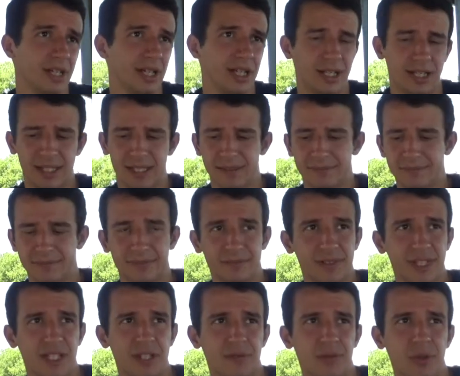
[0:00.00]
Uh,
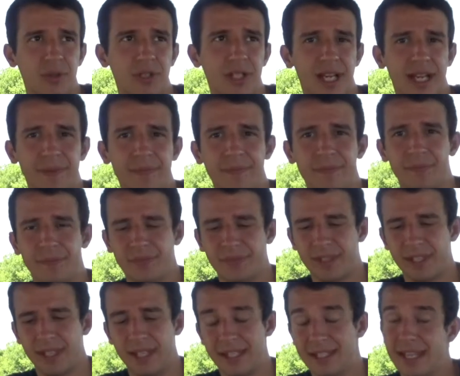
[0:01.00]
it's food time.
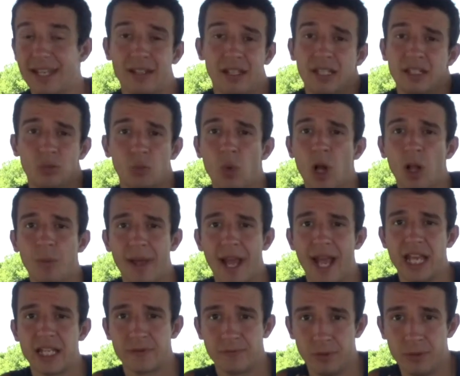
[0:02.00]
It's it's well
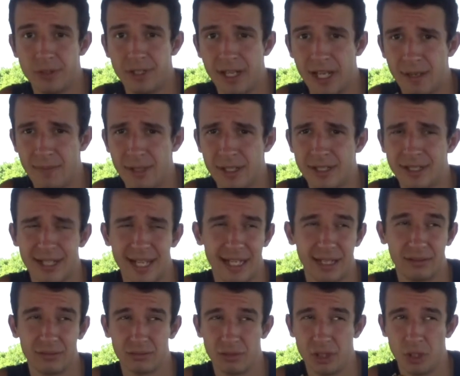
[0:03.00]
past food time. It's
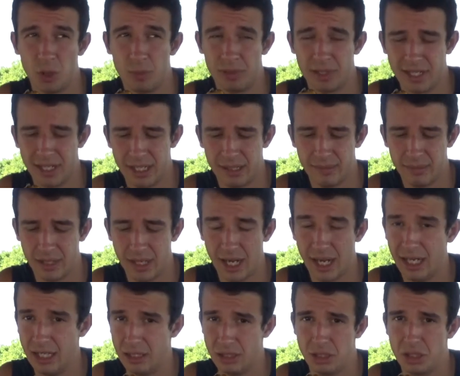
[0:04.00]
like 2 p.m.
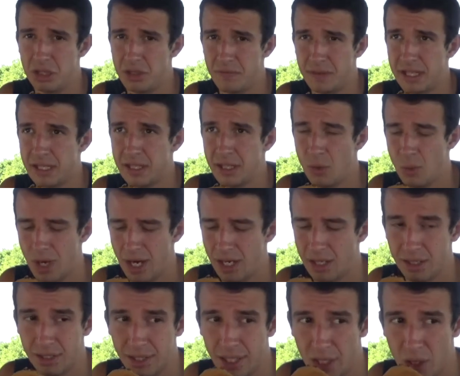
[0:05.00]
I should have eaten a
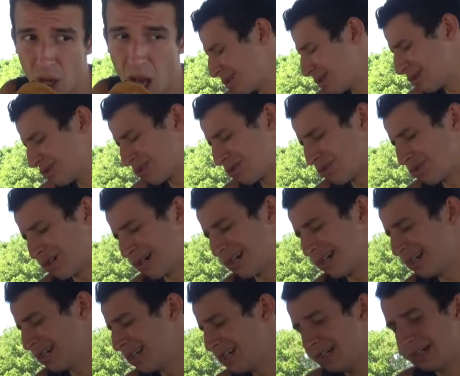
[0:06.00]
while ago. There's straw
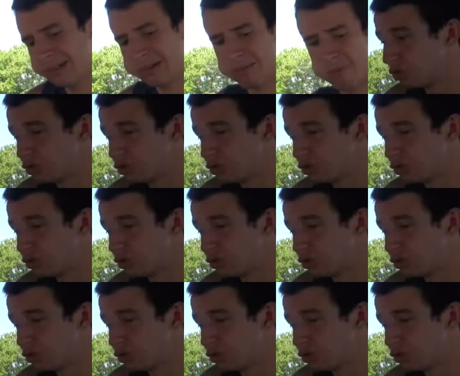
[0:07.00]
in here?